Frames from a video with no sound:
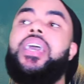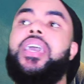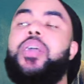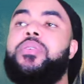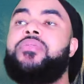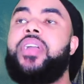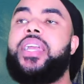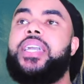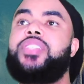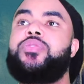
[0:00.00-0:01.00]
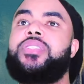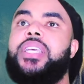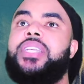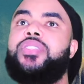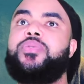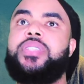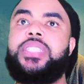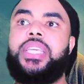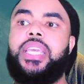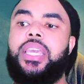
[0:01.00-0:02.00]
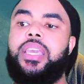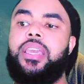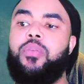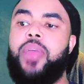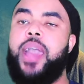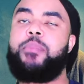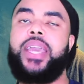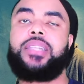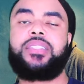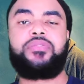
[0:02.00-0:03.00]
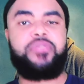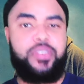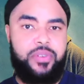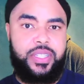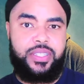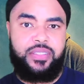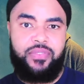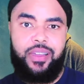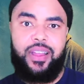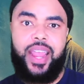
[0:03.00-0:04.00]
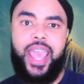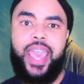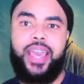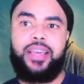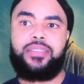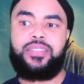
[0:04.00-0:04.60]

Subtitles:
It was very interesting to see Rapman's influence as far as